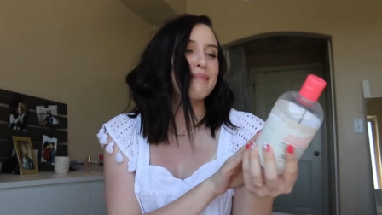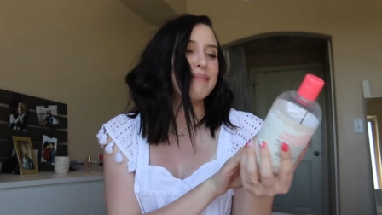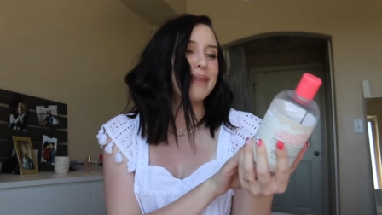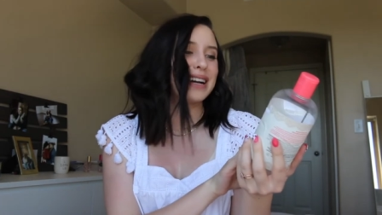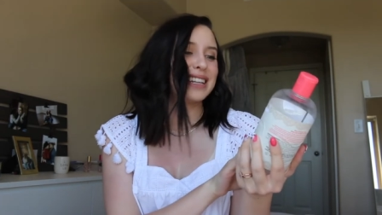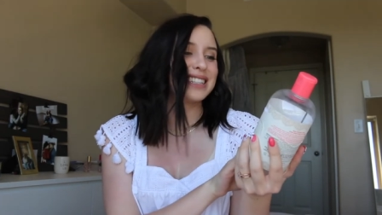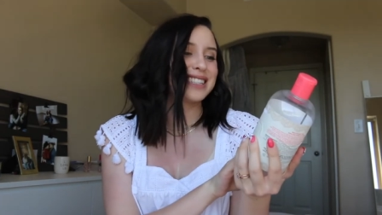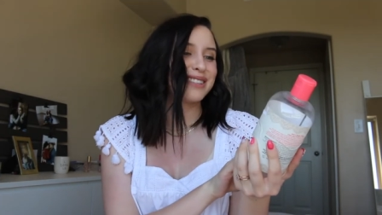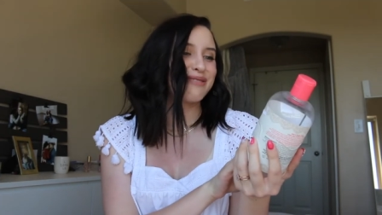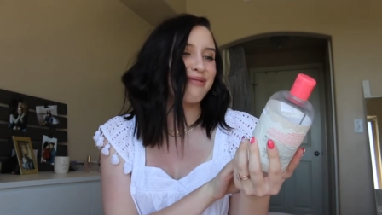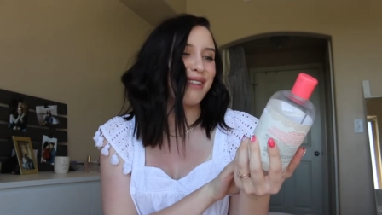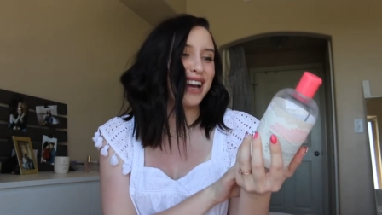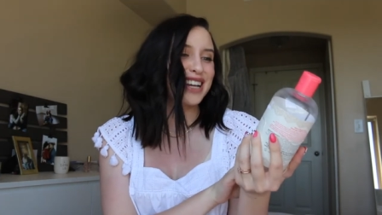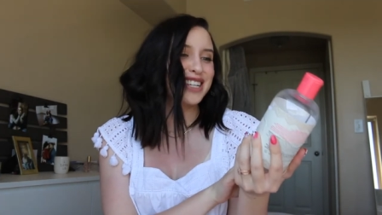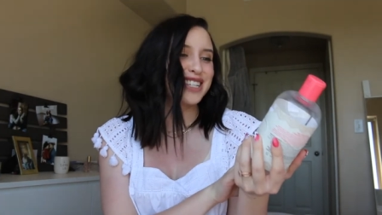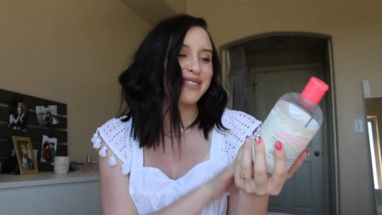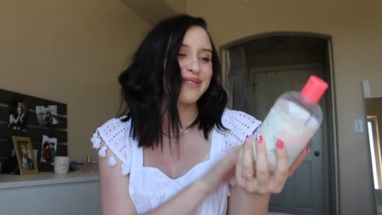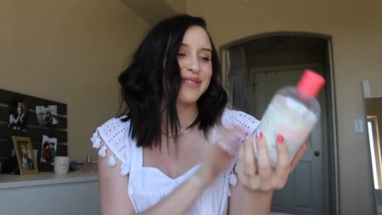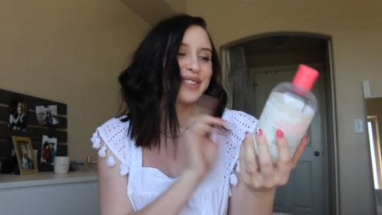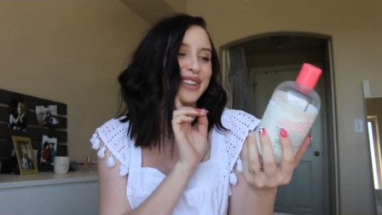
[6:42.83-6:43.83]
But
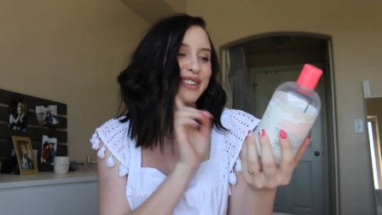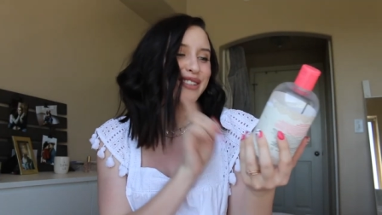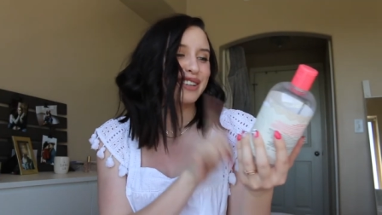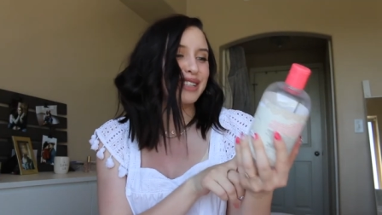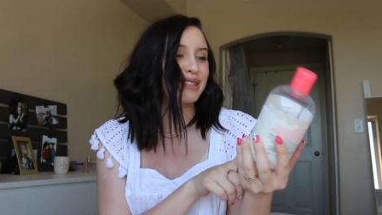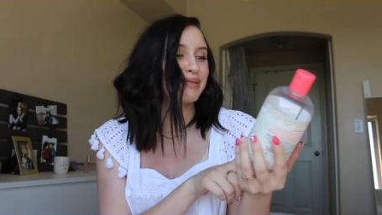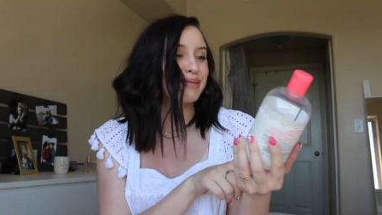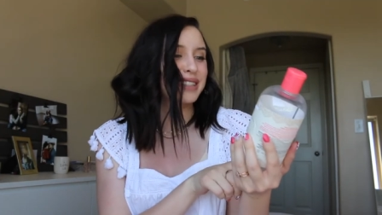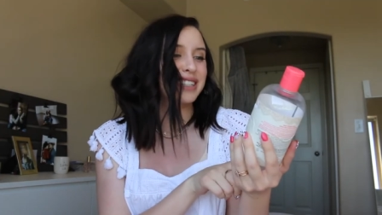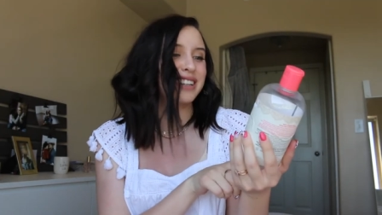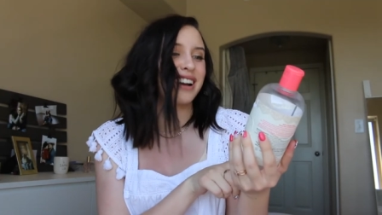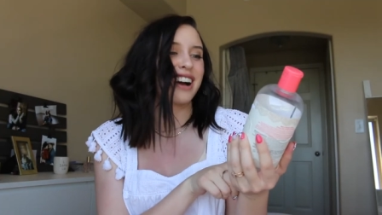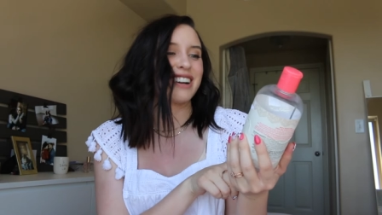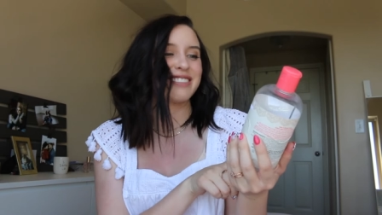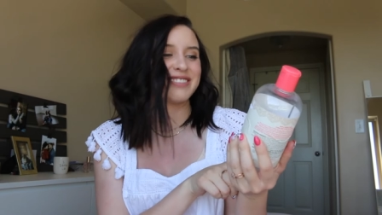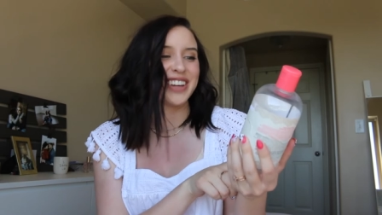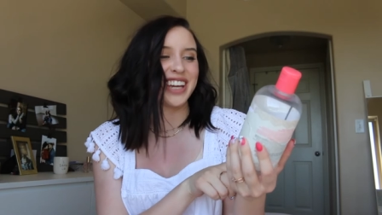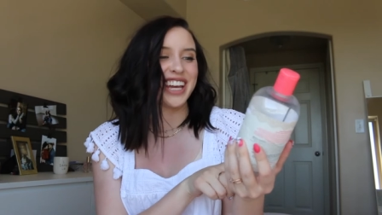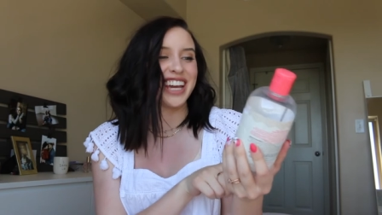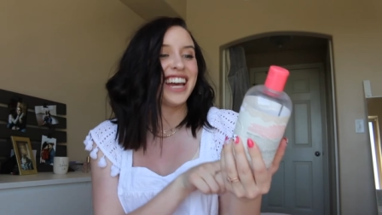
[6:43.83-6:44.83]
Sebastian for Christmas
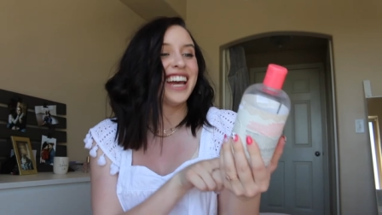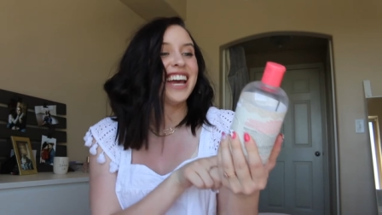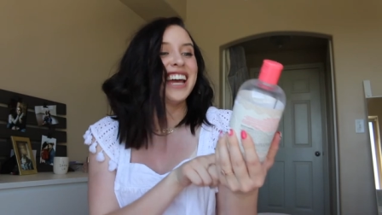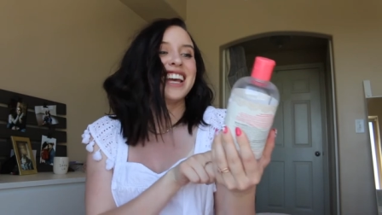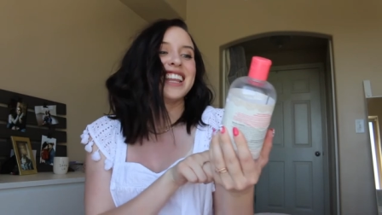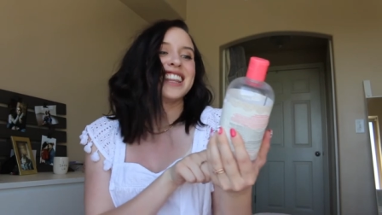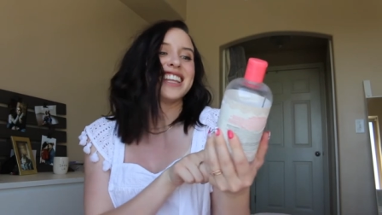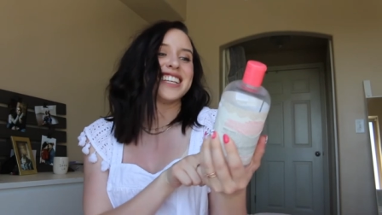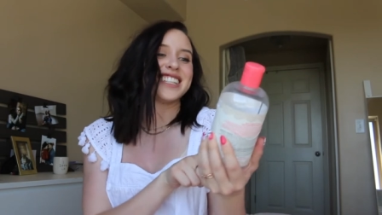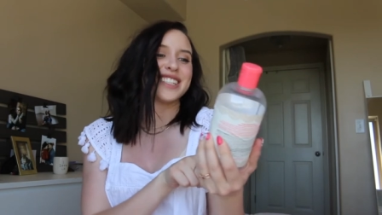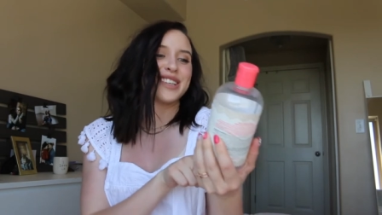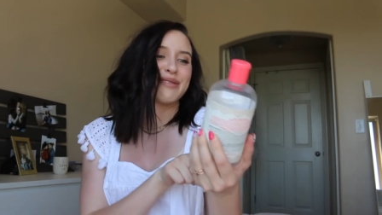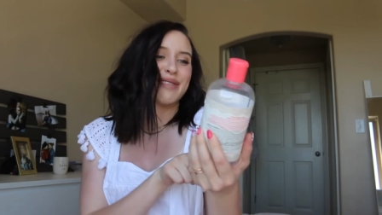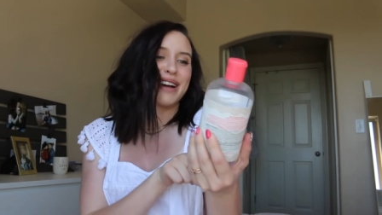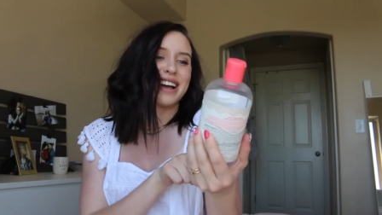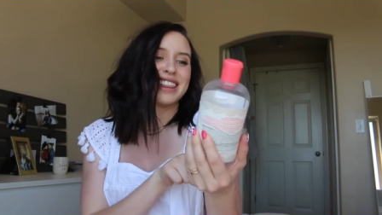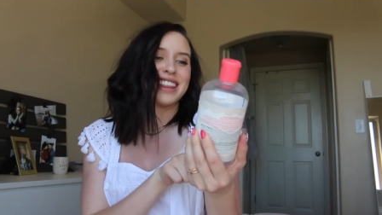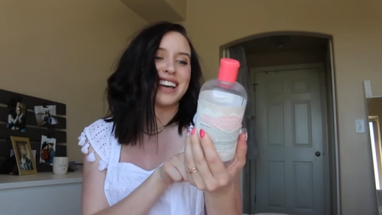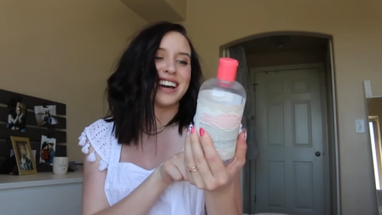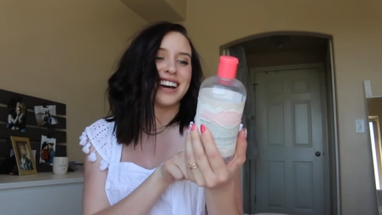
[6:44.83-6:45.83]
got me the
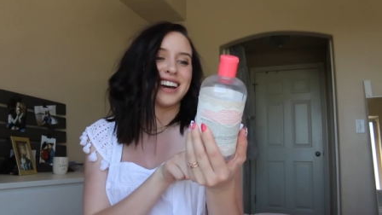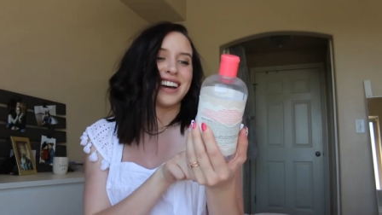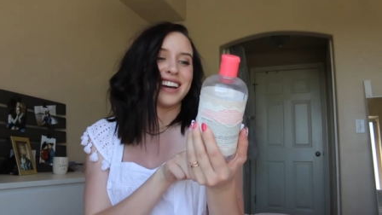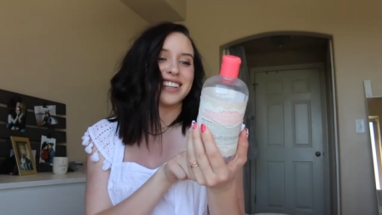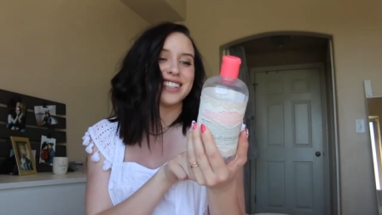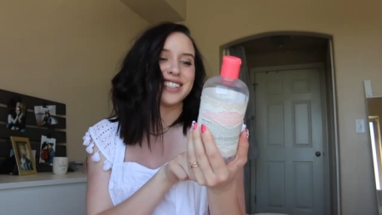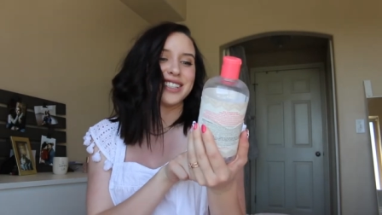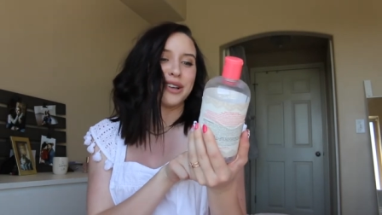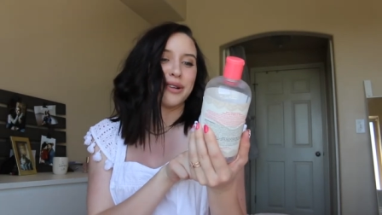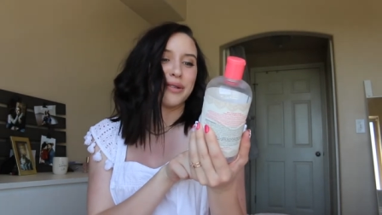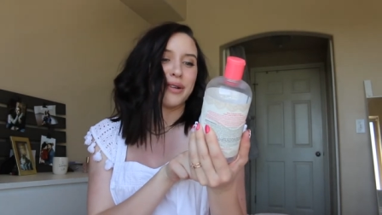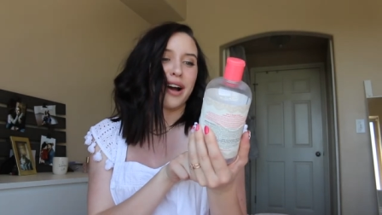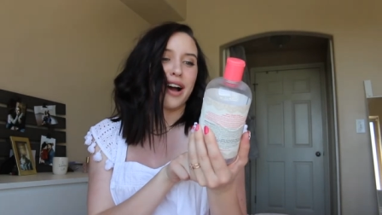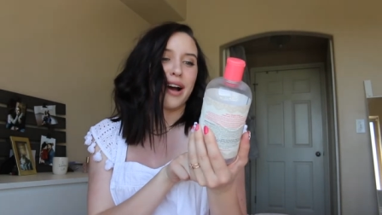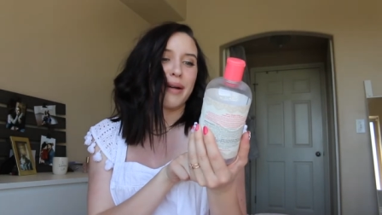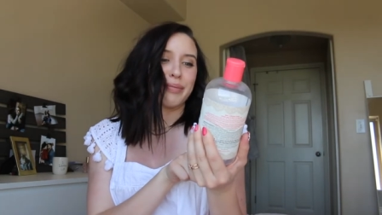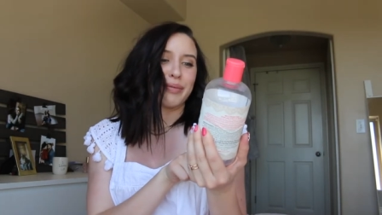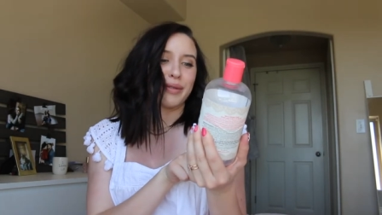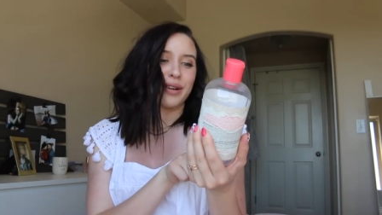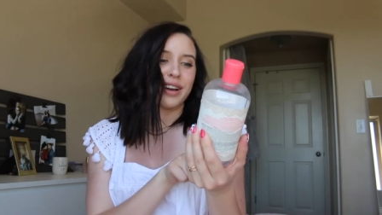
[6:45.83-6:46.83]
Zoella Soak
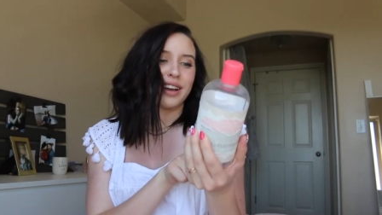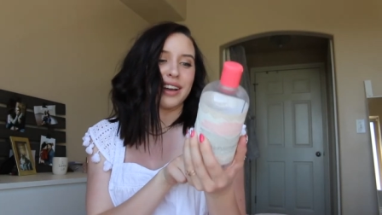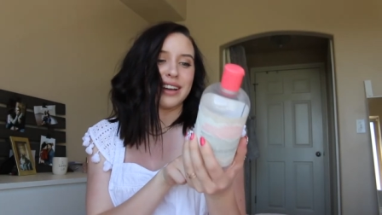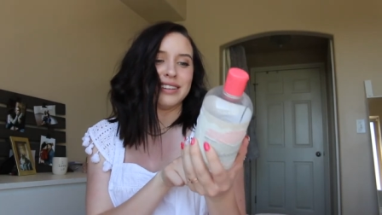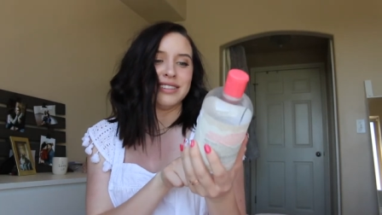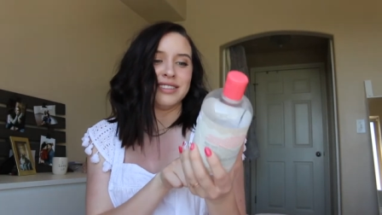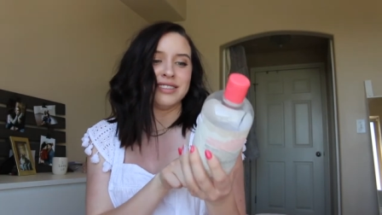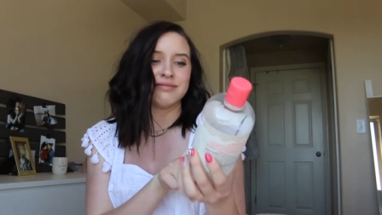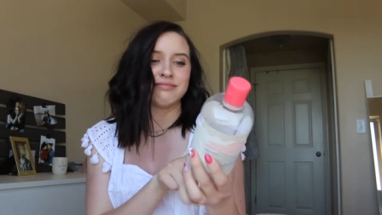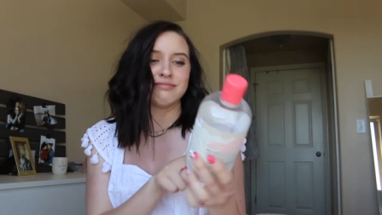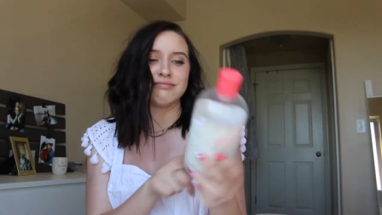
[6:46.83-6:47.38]
Opera